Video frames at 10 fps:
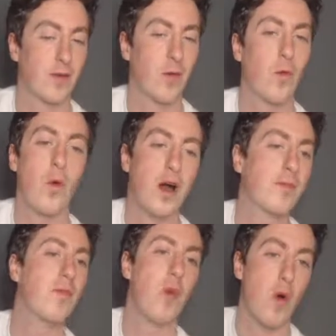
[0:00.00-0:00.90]

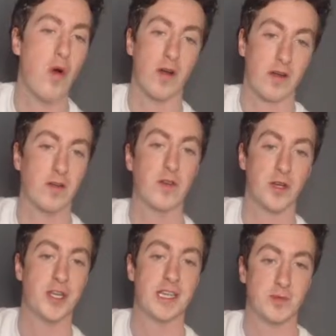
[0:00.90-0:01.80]
more could a
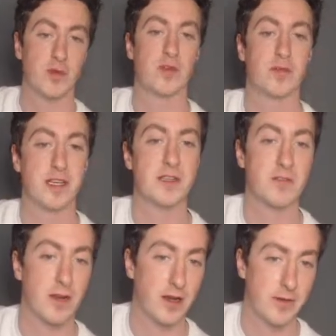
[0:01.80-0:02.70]
chessboard be
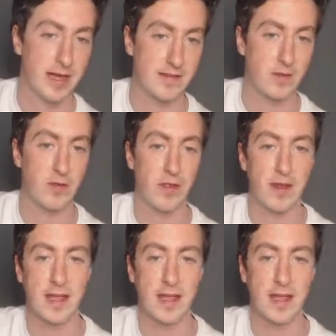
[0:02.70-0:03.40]
described as other than a